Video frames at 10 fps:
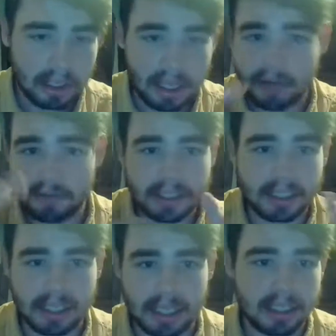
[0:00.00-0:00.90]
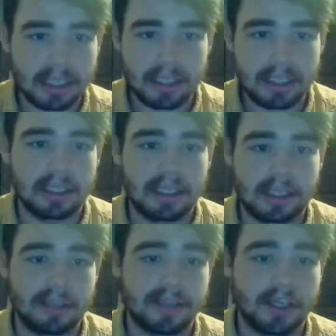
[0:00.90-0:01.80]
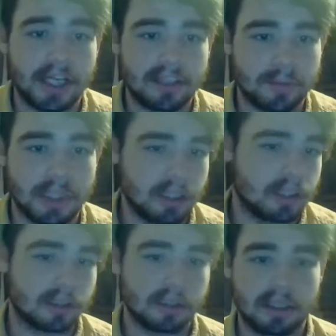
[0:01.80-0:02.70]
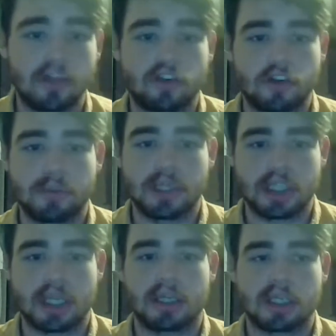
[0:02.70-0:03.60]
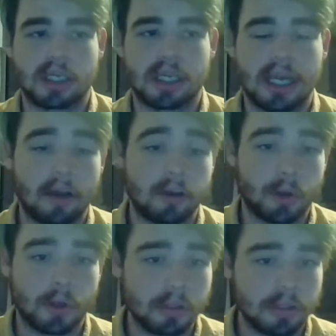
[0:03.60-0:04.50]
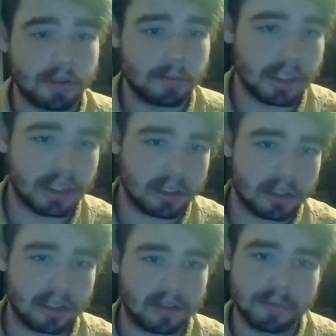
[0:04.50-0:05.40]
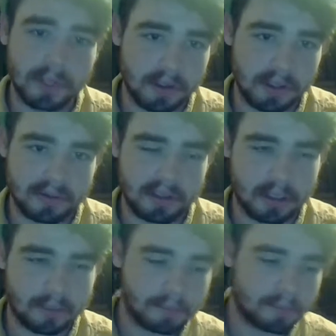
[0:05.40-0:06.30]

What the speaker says: Everything that is here has been here. It's just been changed. And now you're a living being experiencing it.